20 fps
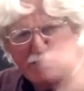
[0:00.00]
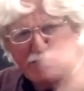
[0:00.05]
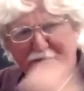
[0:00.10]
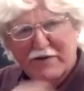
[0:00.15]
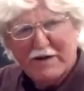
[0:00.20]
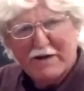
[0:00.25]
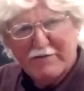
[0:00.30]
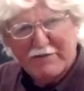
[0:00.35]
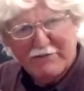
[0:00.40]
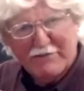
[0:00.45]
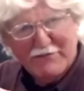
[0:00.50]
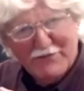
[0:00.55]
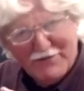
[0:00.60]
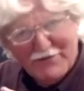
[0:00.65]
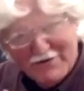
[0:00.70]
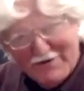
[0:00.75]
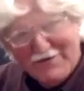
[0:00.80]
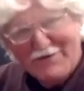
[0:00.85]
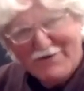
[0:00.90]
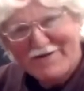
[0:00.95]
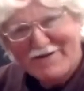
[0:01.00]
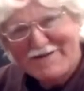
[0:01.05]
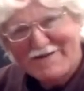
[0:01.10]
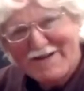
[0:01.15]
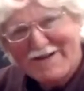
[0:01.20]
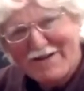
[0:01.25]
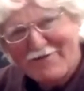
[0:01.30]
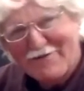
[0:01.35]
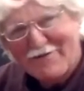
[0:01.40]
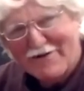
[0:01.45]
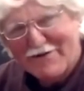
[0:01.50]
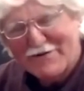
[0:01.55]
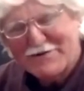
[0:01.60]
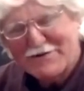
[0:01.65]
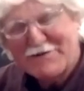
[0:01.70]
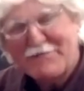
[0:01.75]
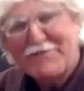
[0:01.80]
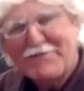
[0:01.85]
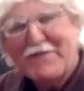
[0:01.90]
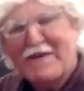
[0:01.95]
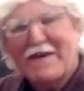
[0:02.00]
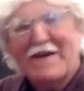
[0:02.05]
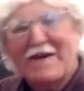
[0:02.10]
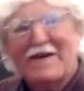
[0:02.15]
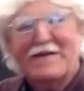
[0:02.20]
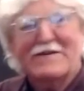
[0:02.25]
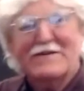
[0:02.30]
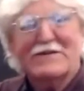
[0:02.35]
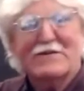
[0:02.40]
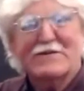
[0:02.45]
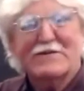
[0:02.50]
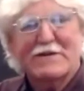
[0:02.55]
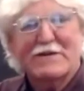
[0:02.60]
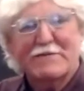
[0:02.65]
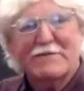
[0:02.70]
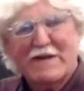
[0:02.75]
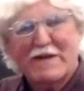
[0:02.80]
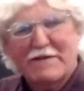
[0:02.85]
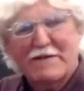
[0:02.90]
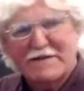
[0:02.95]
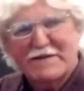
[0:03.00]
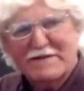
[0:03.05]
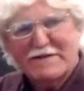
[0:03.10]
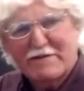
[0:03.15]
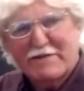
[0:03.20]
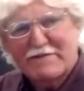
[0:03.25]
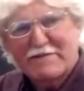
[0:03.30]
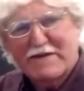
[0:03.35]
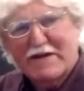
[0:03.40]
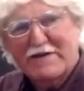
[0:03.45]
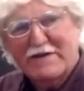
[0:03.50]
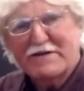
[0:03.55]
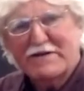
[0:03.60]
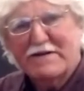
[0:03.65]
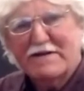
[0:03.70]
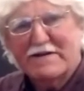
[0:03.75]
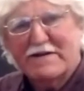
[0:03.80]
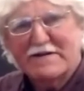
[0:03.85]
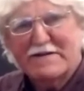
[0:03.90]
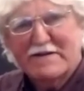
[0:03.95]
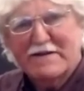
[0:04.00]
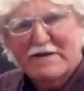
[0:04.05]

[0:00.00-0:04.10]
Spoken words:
probably pretty good sight readers, and so sometimes the temptation is